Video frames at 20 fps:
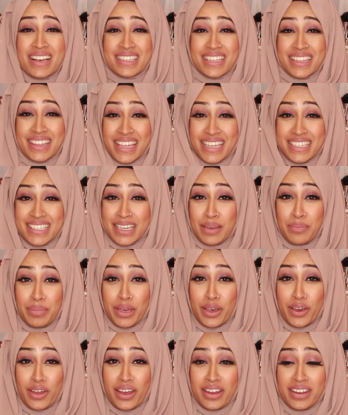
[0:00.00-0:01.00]
So this could be
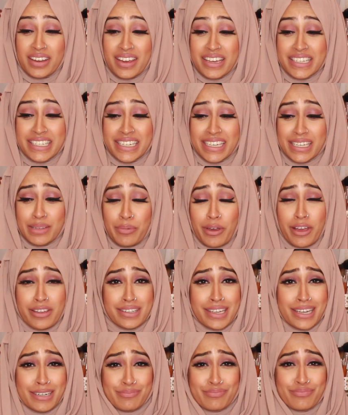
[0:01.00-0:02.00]
a good idea as an Eid
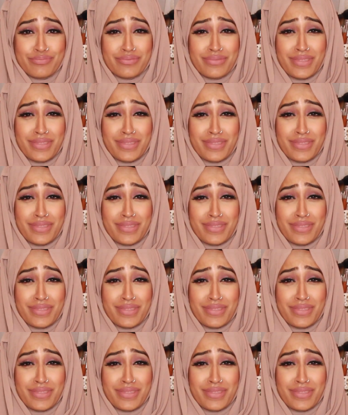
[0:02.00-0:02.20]
present.